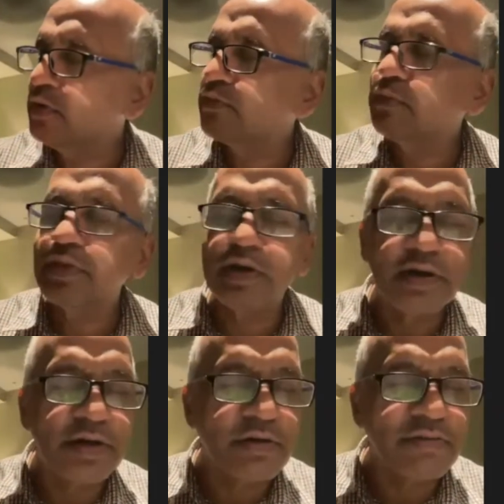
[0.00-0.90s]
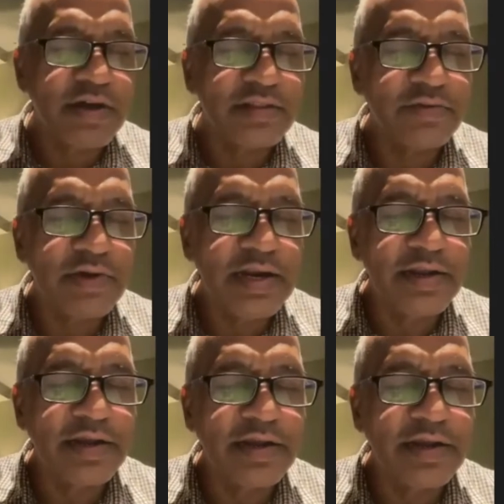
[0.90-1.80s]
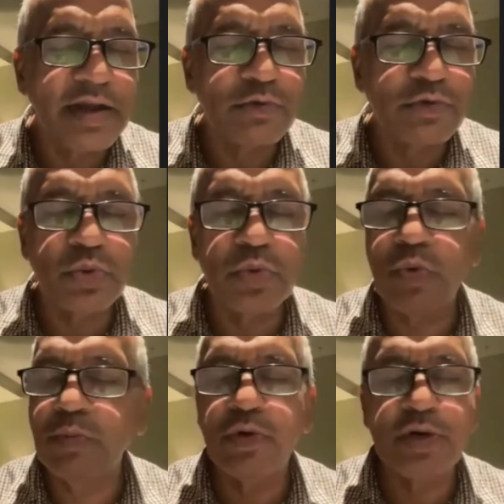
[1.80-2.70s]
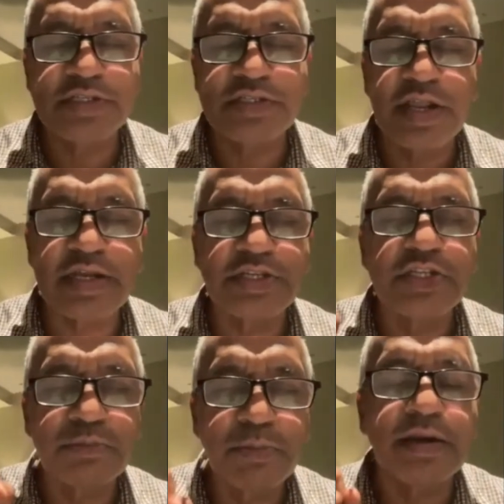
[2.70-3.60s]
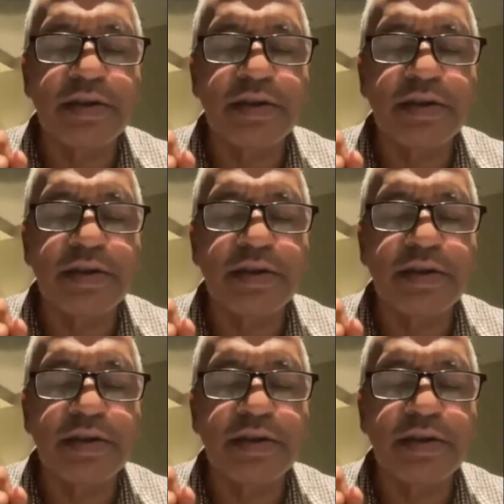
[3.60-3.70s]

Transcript: the herd of other wild cows, so no more distractions. But